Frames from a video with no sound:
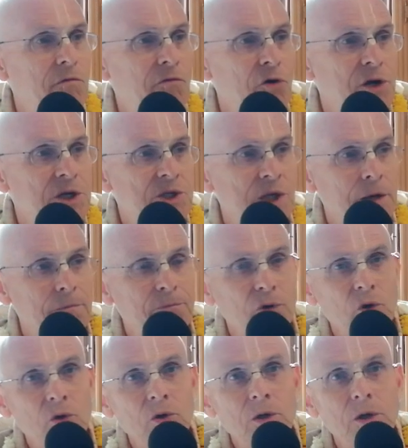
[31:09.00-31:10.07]
Uh, for
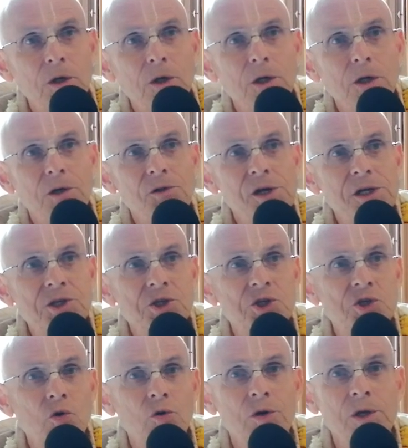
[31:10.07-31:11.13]
example, there's a
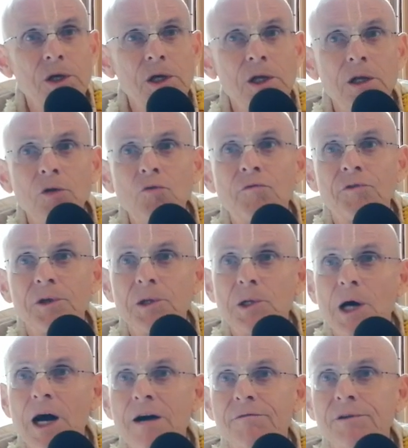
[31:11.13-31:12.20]
story in New
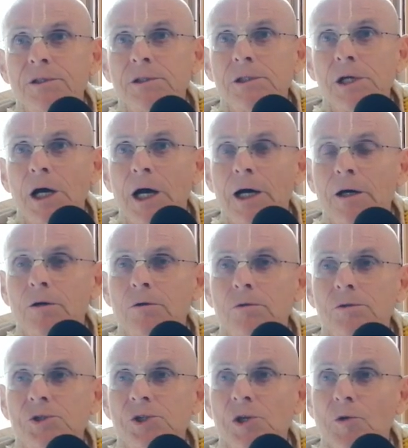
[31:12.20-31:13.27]
Vrindavan
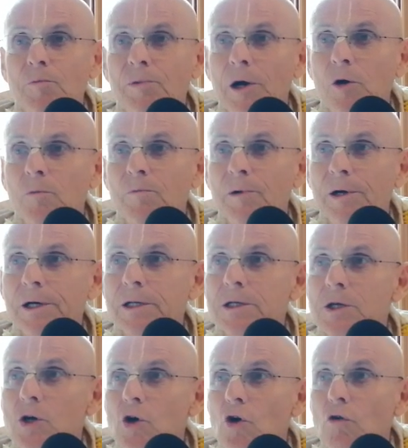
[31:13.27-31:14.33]
how Srila
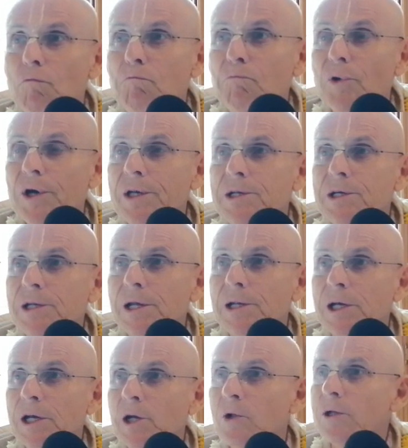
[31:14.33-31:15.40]
Prabhupada pointed
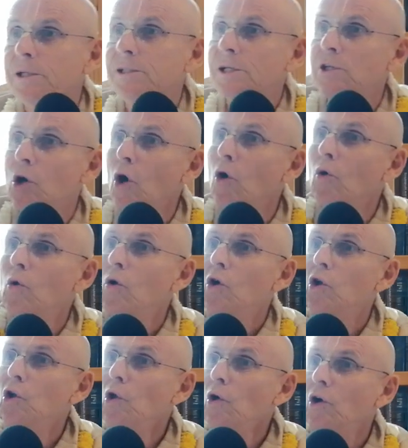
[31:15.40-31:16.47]
at a hill and said,
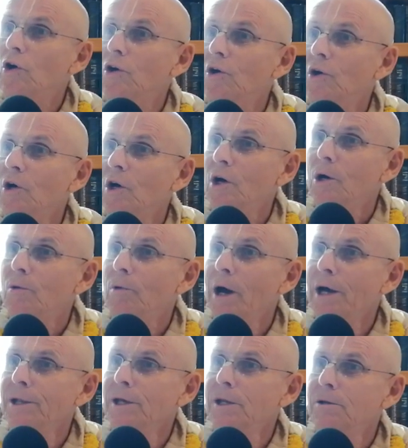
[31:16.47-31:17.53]
Oh, look,
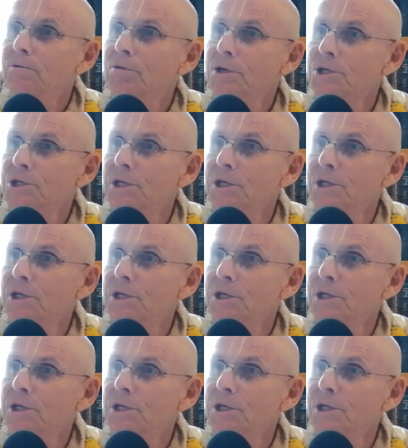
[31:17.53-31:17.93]
Radha and